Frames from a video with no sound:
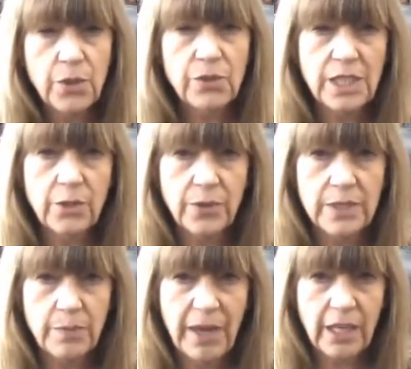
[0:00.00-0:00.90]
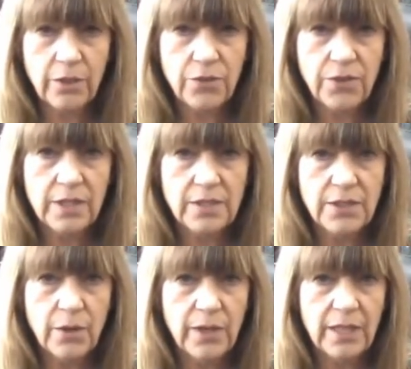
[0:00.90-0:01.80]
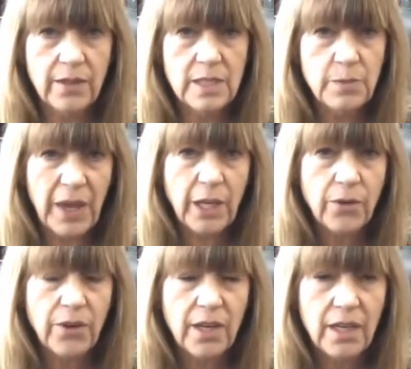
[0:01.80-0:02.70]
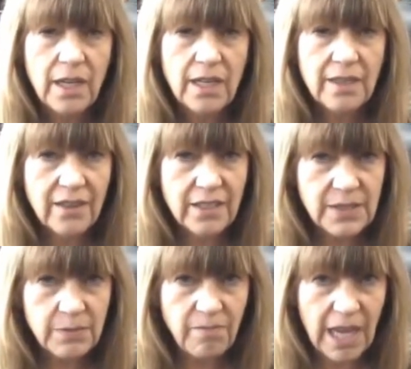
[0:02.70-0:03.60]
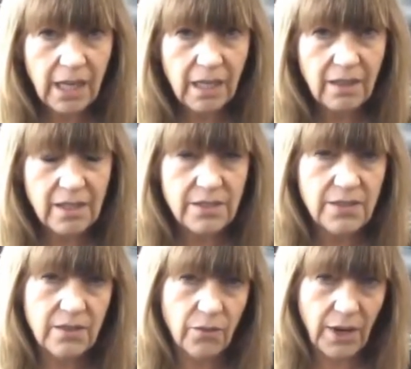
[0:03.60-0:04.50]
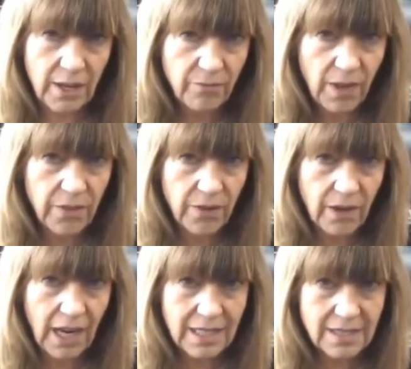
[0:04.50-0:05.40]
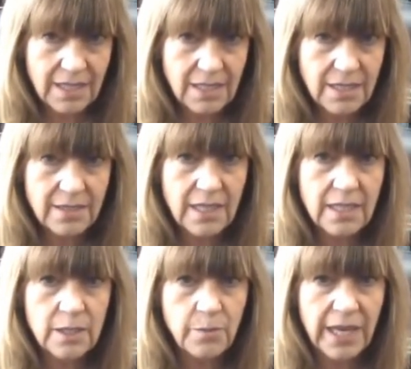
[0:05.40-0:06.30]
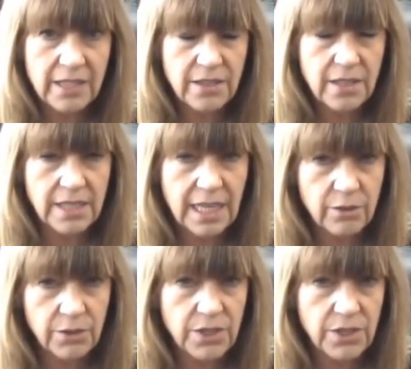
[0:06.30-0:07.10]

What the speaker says: decreased penetrance. So in this pedigree, this grandfather has the disease, passed it down to his